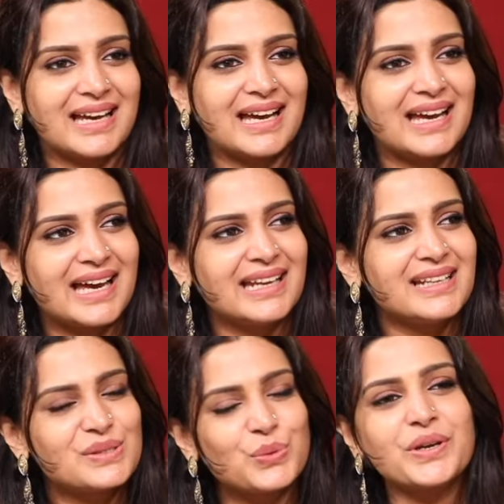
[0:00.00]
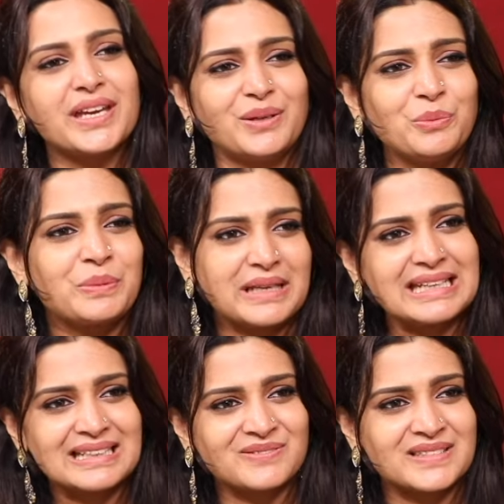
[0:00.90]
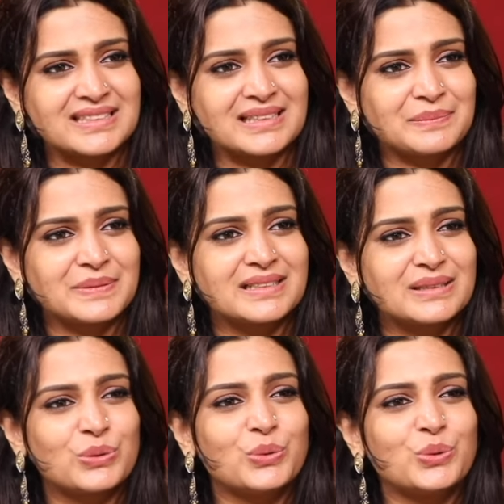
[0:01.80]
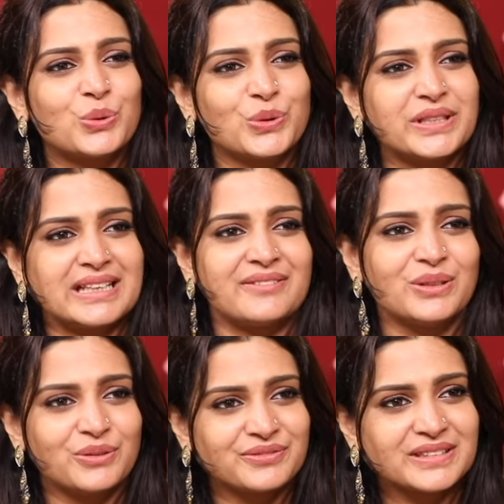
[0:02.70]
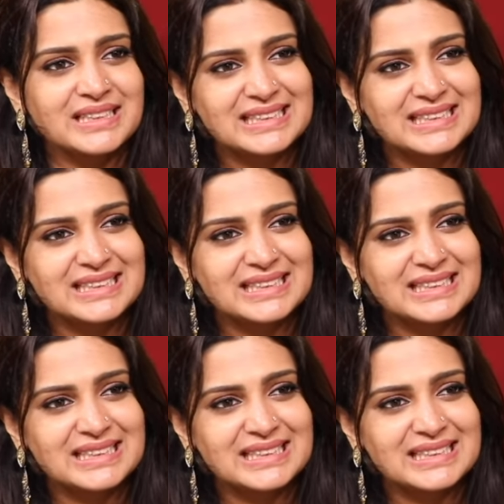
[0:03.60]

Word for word: Yeah. And it's okay to break, I feel like, but don't go to the level of...